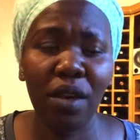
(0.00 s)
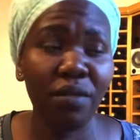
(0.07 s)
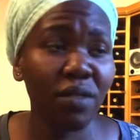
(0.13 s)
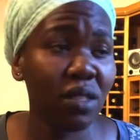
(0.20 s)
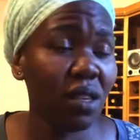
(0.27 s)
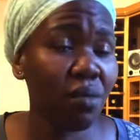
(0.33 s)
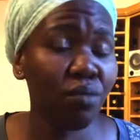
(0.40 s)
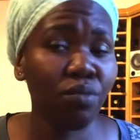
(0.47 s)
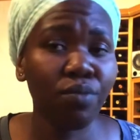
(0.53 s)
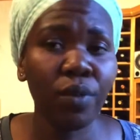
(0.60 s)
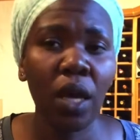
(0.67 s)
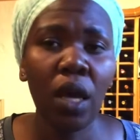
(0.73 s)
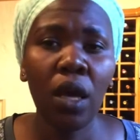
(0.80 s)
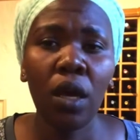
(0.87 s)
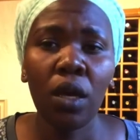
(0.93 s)
have the same
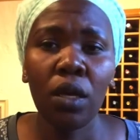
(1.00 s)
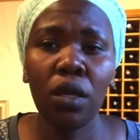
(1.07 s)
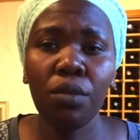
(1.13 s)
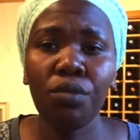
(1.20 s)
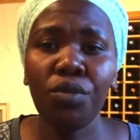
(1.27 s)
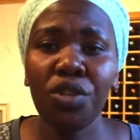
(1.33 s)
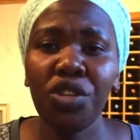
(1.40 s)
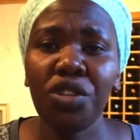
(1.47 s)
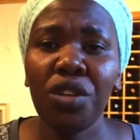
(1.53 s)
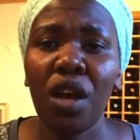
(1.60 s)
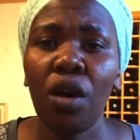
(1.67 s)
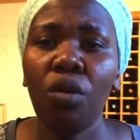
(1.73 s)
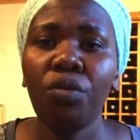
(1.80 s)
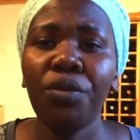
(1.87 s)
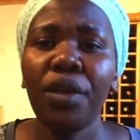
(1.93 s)

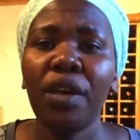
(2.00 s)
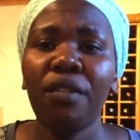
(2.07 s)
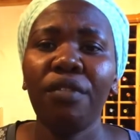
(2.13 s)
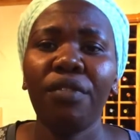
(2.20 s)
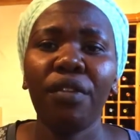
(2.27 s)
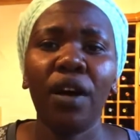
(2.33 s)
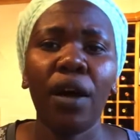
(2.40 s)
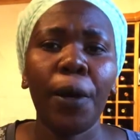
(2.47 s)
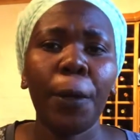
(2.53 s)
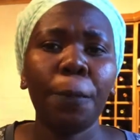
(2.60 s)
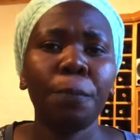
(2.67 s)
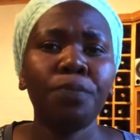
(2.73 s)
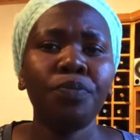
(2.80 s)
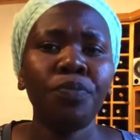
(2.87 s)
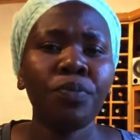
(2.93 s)
emotional, we
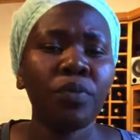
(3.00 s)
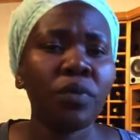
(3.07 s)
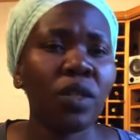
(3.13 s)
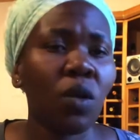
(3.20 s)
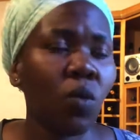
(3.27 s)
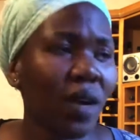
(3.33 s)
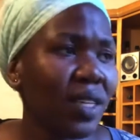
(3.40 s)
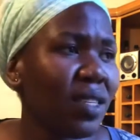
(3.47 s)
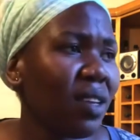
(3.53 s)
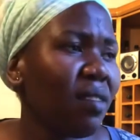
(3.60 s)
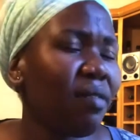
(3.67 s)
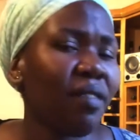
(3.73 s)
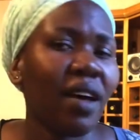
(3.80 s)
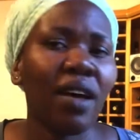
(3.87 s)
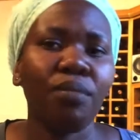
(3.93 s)
have
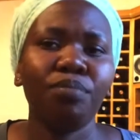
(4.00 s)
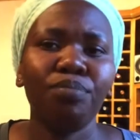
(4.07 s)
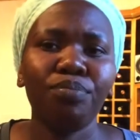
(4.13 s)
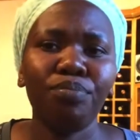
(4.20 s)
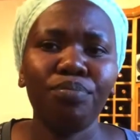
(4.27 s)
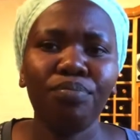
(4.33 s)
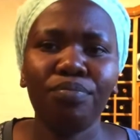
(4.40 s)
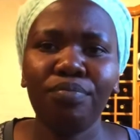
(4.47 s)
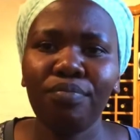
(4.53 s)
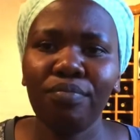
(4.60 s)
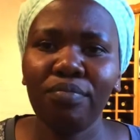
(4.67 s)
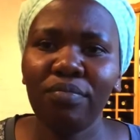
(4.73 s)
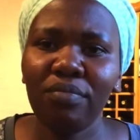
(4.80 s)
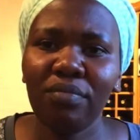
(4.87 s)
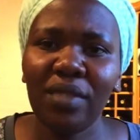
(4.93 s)
whatever
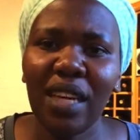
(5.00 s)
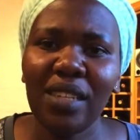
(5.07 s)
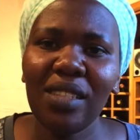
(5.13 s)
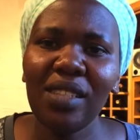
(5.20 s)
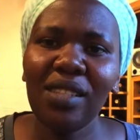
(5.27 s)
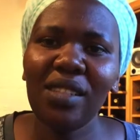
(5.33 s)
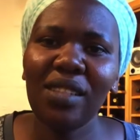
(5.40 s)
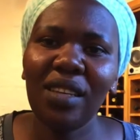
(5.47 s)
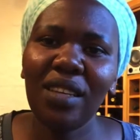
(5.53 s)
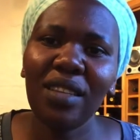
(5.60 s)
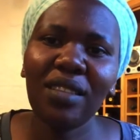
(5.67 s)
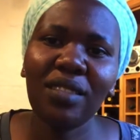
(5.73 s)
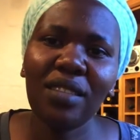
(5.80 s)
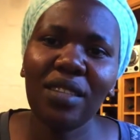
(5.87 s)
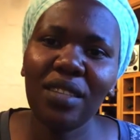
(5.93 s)
that is
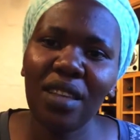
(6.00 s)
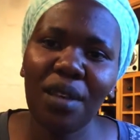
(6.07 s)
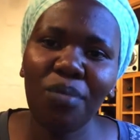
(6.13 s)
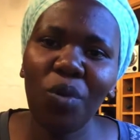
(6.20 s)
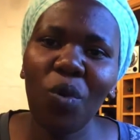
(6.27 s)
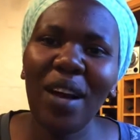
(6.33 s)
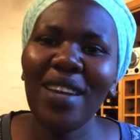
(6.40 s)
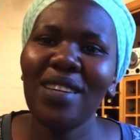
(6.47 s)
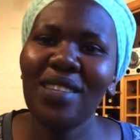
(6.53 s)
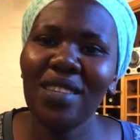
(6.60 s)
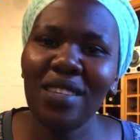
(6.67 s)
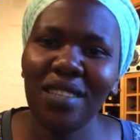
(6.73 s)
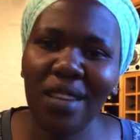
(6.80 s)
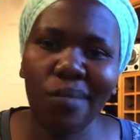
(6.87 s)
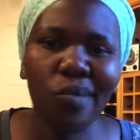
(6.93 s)
in same
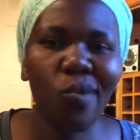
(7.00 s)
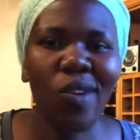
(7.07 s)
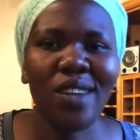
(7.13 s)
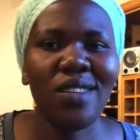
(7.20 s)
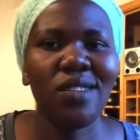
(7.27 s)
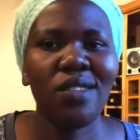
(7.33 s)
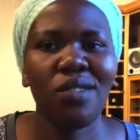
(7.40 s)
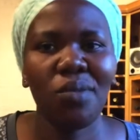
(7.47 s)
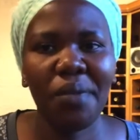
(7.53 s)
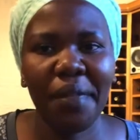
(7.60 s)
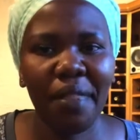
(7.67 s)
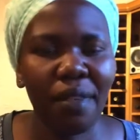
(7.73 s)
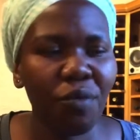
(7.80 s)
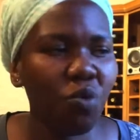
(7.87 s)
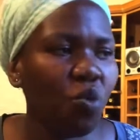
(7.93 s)
quality, same quantity
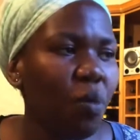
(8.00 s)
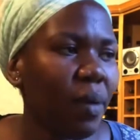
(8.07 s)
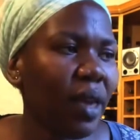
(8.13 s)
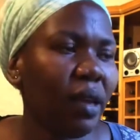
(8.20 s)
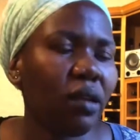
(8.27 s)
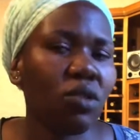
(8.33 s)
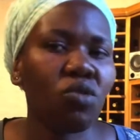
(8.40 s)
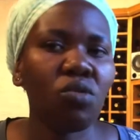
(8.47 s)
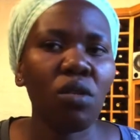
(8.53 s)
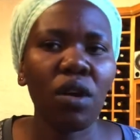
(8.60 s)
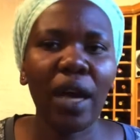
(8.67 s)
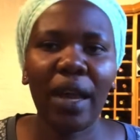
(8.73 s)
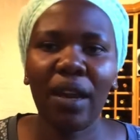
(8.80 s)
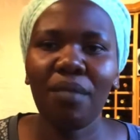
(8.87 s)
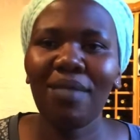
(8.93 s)
with women. So
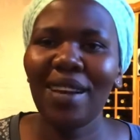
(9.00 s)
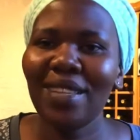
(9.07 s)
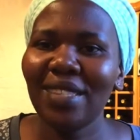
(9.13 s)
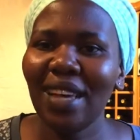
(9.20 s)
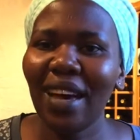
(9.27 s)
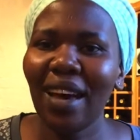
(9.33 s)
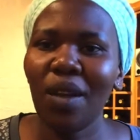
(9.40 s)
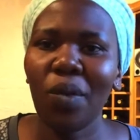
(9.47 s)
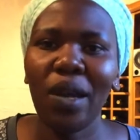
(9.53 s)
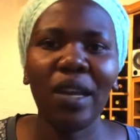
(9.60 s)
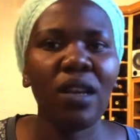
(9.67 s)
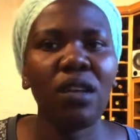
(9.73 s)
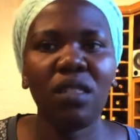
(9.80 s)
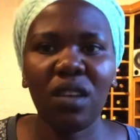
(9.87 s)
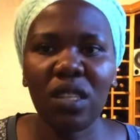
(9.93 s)
kana mukadzi akarwa
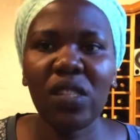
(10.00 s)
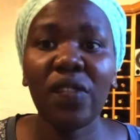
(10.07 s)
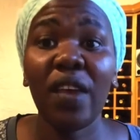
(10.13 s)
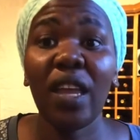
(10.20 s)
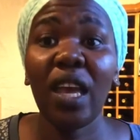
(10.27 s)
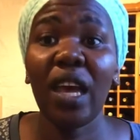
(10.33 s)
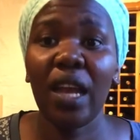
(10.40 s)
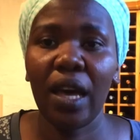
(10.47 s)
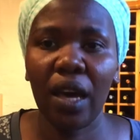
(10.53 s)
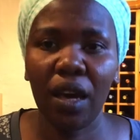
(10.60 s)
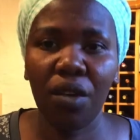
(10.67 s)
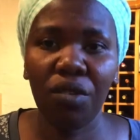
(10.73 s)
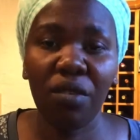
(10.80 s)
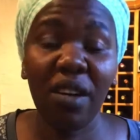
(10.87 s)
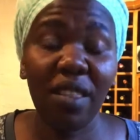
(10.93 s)
neni, that's fine, kana
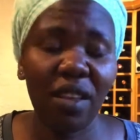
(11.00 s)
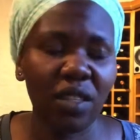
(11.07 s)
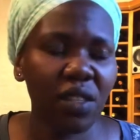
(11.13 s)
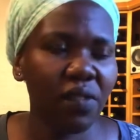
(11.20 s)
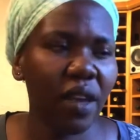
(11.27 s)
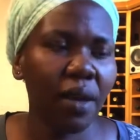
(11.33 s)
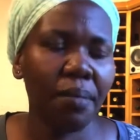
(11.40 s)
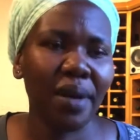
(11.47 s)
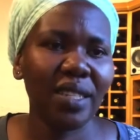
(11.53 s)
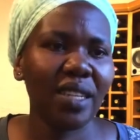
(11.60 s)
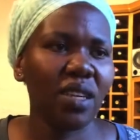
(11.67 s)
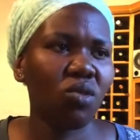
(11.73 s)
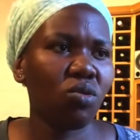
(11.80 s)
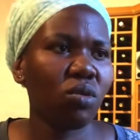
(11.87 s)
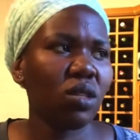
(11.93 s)
akandrohwa, that's fine, but
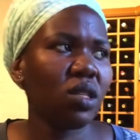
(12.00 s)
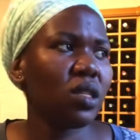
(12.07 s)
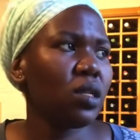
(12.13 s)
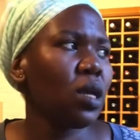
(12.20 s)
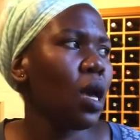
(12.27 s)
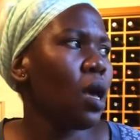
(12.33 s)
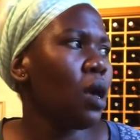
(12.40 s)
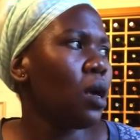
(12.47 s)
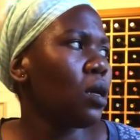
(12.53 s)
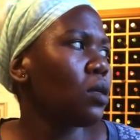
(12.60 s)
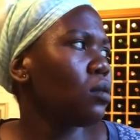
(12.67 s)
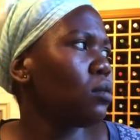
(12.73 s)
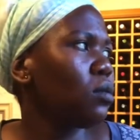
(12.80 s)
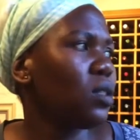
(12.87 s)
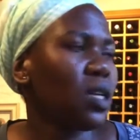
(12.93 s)
I don't
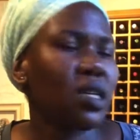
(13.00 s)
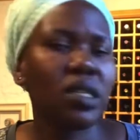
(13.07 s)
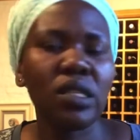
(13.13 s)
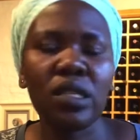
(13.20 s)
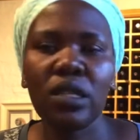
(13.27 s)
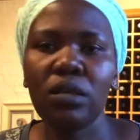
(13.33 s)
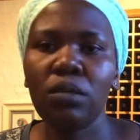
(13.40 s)
just